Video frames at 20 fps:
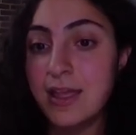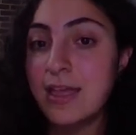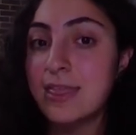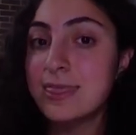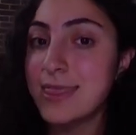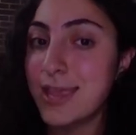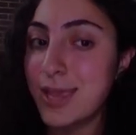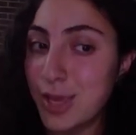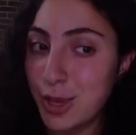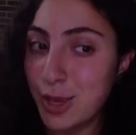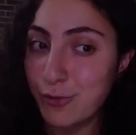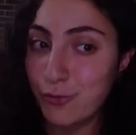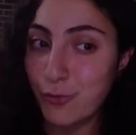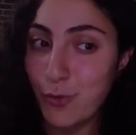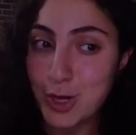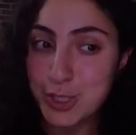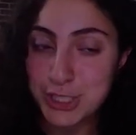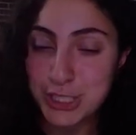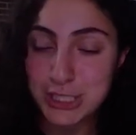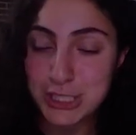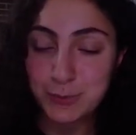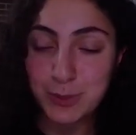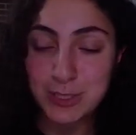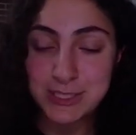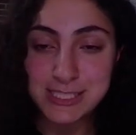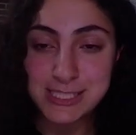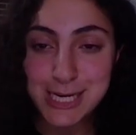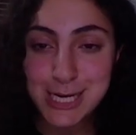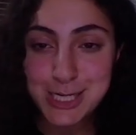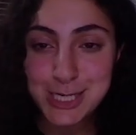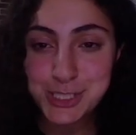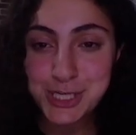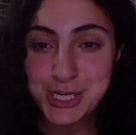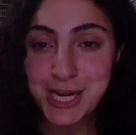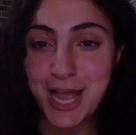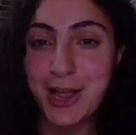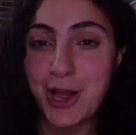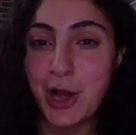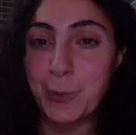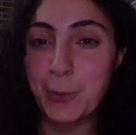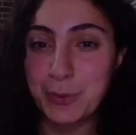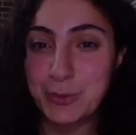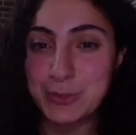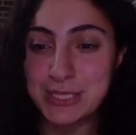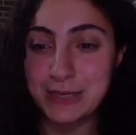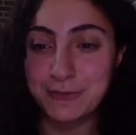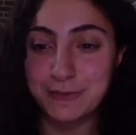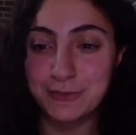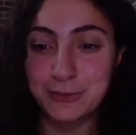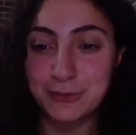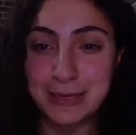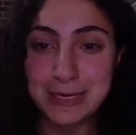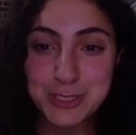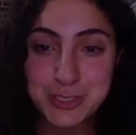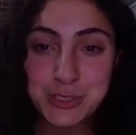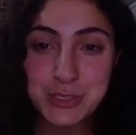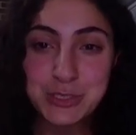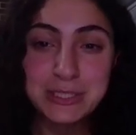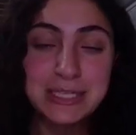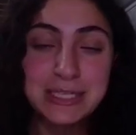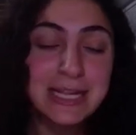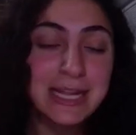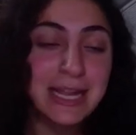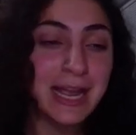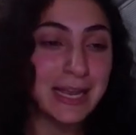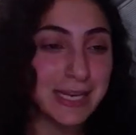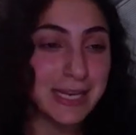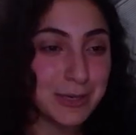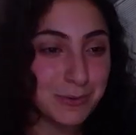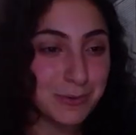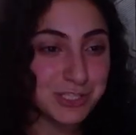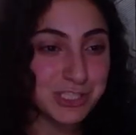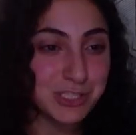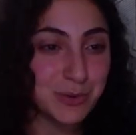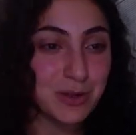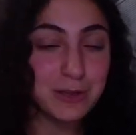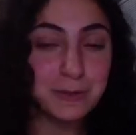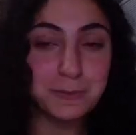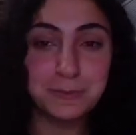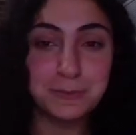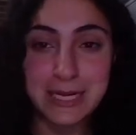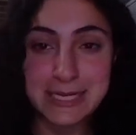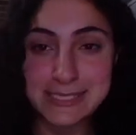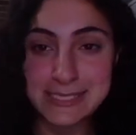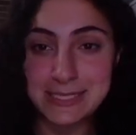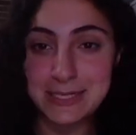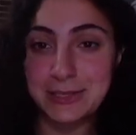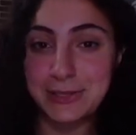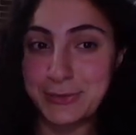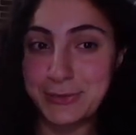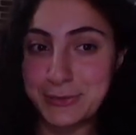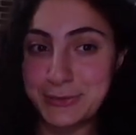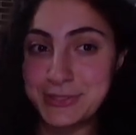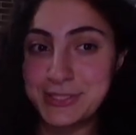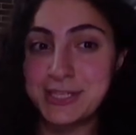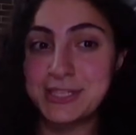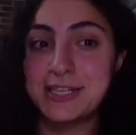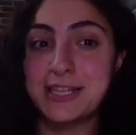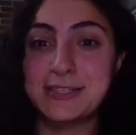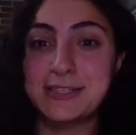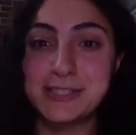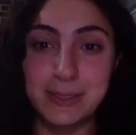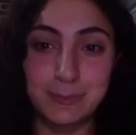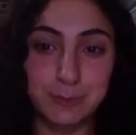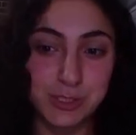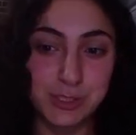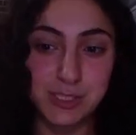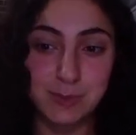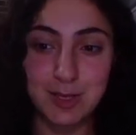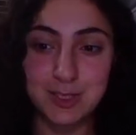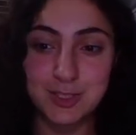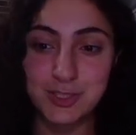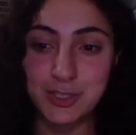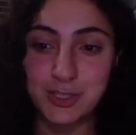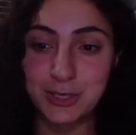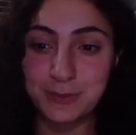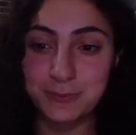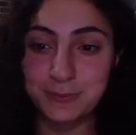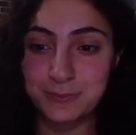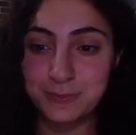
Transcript: Thank you for watching this presentation. I hope it was informational, and I wish you all a blessed close to the summer semester.